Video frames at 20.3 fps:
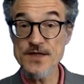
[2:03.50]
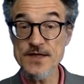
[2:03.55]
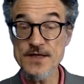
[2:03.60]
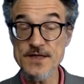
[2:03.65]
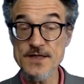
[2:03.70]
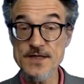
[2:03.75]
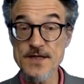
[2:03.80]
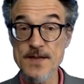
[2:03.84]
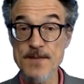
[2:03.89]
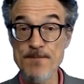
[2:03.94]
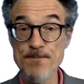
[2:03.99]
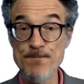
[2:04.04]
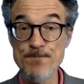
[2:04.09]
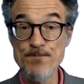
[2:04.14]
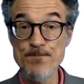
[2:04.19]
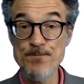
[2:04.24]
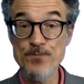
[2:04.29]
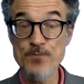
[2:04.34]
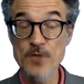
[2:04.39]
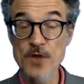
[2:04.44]
this is,
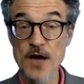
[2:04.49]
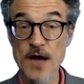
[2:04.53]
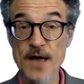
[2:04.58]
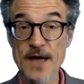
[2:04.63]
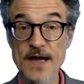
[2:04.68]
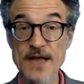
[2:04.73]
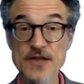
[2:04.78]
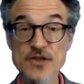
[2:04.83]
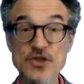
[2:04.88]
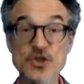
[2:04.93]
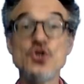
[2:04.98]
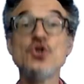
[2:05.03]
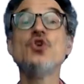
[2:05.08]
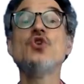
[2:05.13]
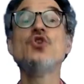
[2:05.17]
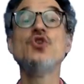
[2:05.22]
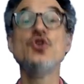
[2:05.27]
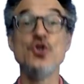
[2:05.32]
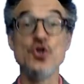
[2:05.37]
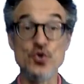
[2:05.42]
um, I guess,
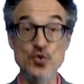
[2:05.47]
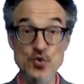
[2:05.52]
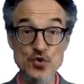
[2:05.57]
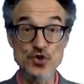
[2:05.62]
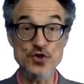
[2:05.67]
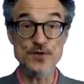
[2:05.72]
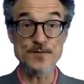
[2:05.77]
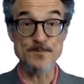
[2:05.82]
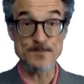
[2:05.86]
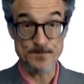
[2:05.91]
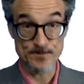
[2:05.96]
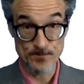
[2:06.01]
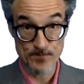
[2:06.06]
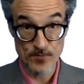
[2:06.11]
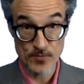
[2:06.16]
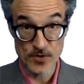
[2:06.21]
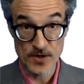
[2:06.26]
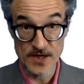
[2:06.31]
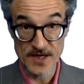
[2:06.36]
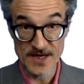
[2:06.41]
good news.
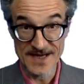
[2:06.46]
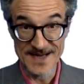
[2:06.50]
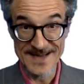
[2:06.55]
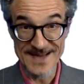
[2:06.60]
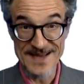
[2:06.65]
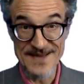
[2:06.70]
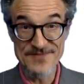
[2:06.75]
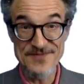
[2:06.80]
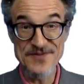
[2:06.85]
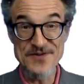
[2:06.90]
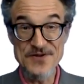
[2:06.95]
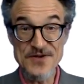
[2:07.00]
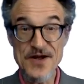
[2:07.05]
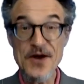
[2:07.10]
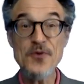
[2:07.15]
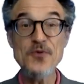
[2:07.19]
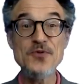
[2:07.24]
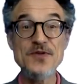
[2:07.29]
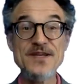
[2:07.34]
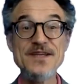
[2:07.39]
If you
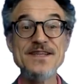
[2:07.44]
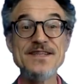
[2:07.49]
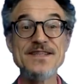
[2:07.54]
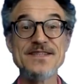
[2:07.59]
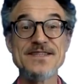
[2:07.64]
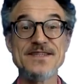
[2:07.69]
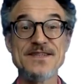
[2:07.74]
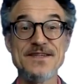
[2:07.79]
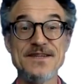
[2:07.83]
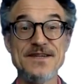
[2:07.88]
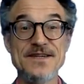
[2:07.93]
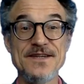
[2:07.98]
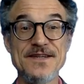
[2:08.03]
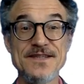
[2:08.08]
know these